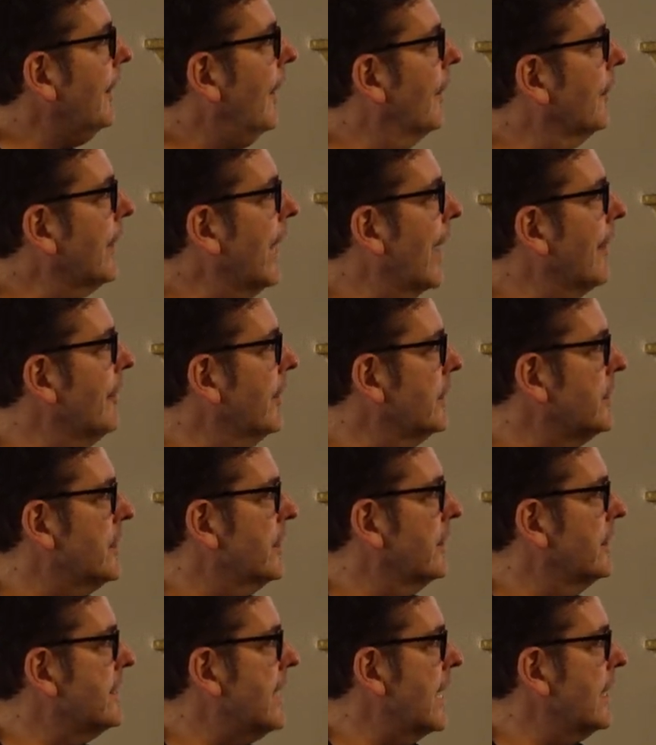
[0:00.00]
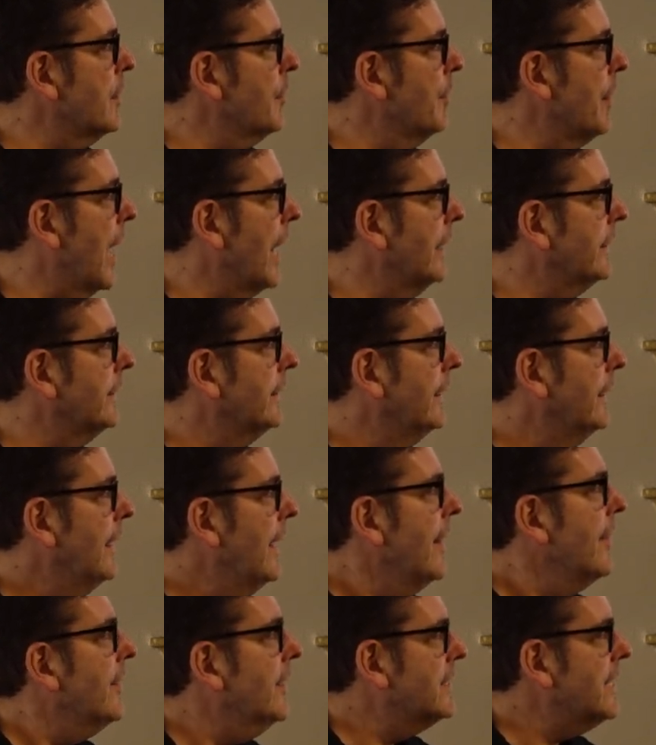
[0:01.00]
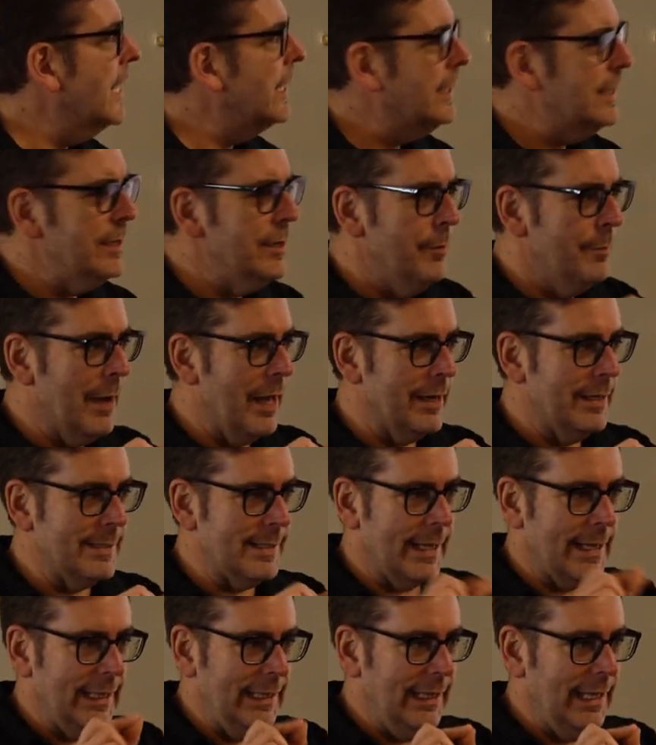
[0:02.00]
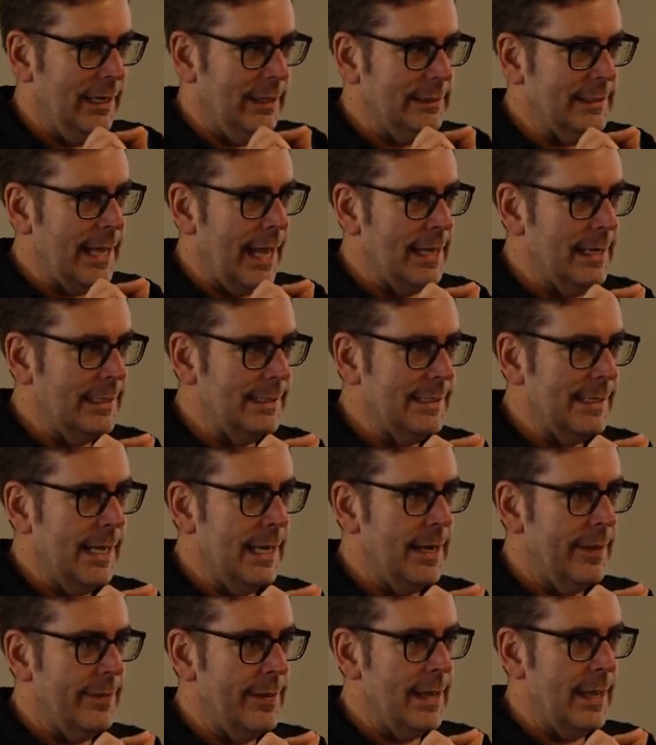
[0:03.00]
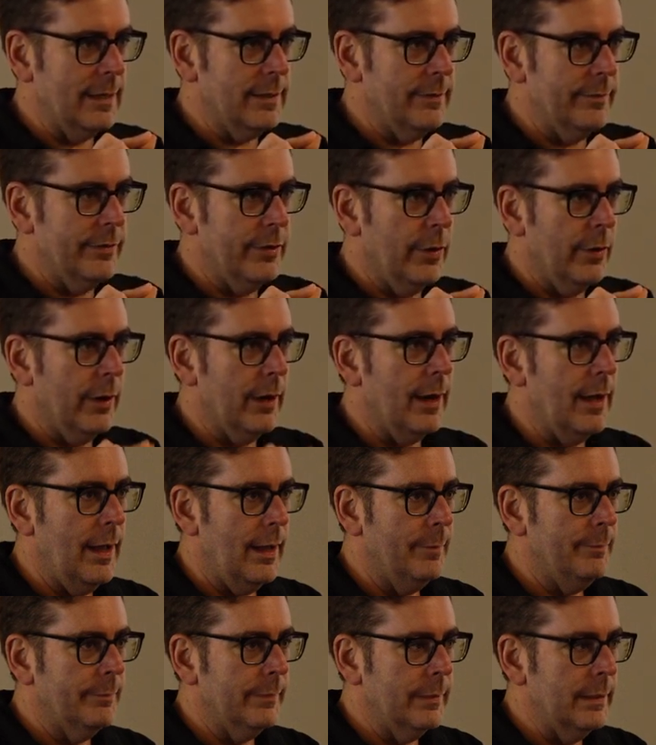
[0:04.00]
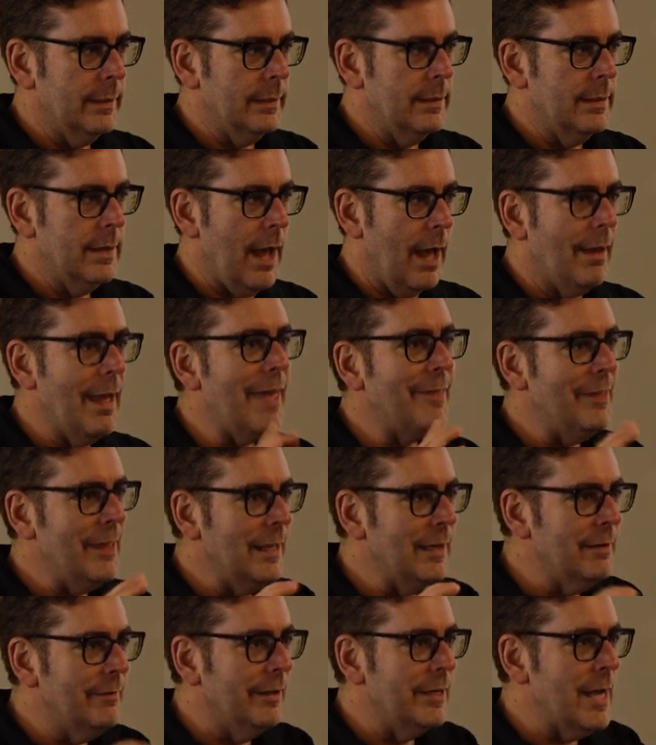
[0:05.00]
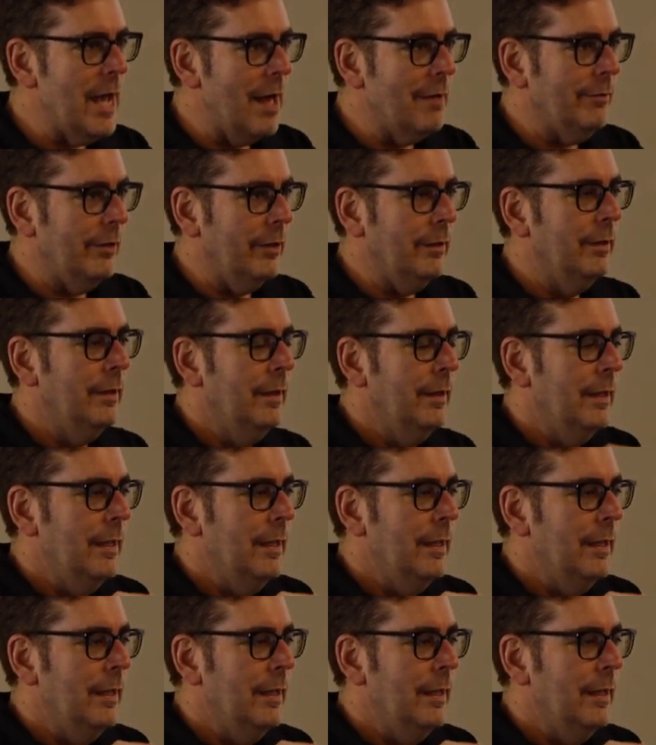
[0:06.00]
Okay, and the denouement the denouement is like a little tiny scene at the end of your um, now, at the end of a novel,